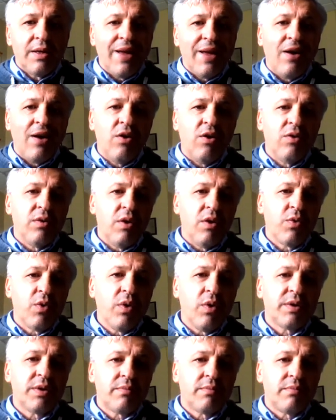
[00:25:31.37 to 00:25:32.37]
now, of
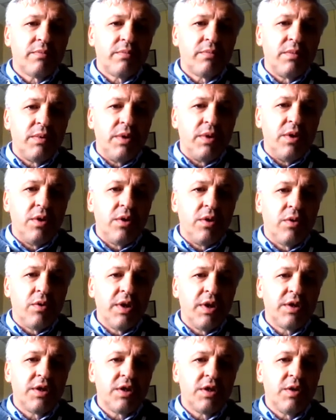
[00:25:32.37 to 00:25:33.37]
course,
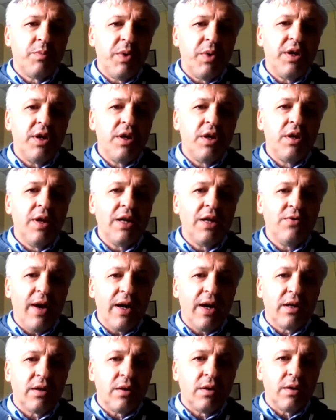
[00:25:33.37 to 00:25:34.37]
this is a pretty large
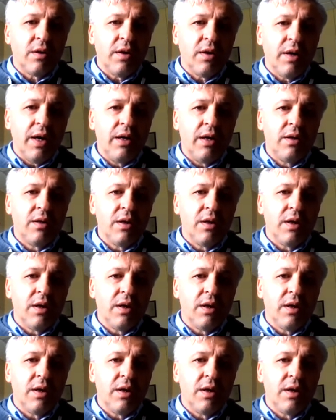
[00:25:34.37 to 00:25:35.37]
vector, right?
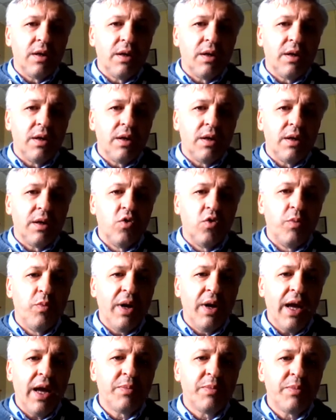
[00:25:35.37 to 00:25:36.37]
So
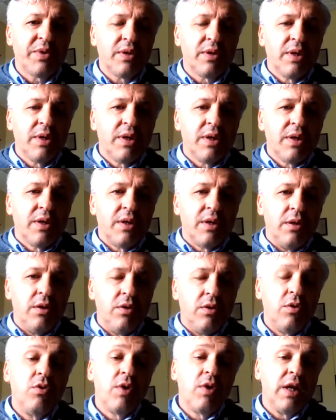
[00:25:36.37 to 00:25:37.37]
perhaps
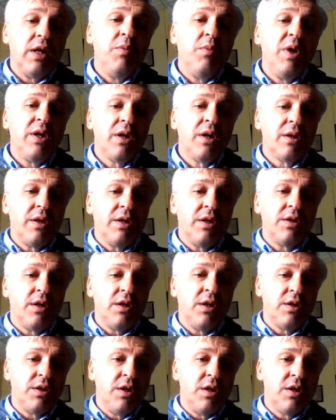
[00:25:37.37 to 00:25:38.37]
you can immediately
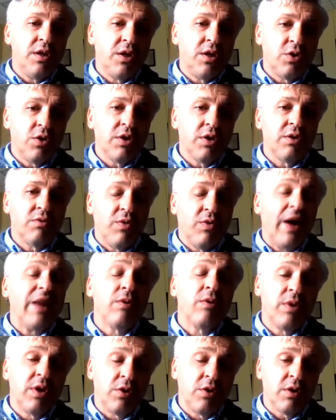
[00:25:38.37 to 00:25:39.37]
see one
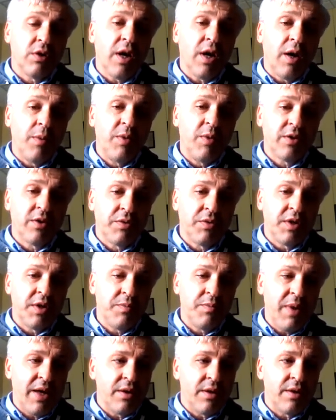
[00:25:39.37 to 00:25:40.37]
of the shortcomings of
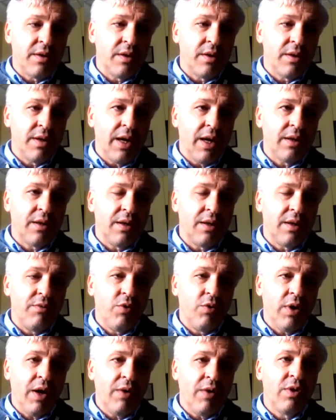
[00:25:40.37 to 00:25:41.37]
this method, that
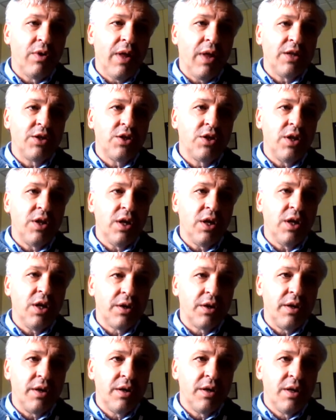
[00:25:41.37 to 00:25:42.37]
if you have a large
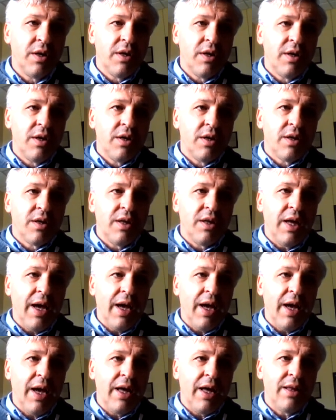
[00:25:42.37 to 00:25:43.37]
dictionary,
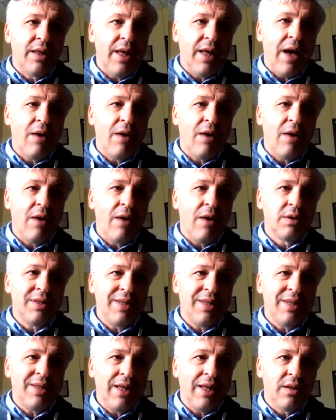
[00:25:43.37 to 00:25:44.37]
then every single
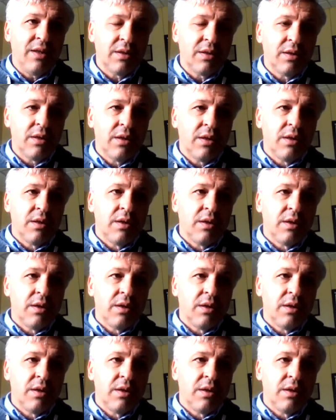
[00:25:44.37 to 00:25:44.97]
sentence